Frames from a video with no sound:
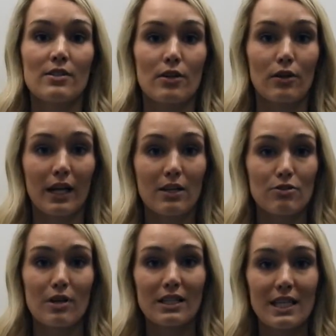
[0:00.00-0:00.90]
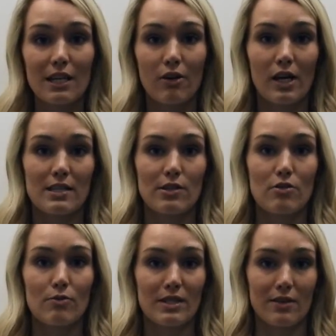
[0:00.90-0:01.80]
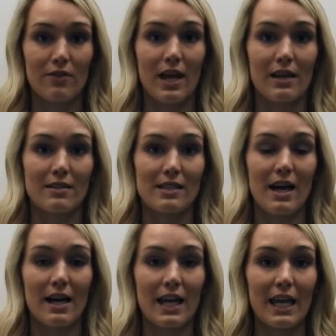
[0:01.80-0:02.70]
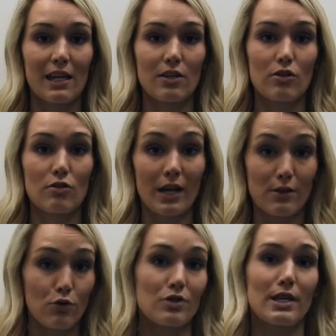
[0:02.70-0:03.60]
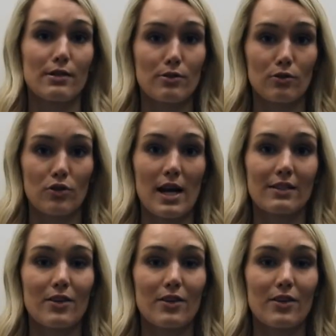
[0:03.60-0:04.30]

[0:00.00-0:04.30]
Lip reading: So it can directly increase your risk of cancer in your gastrointestinal tract.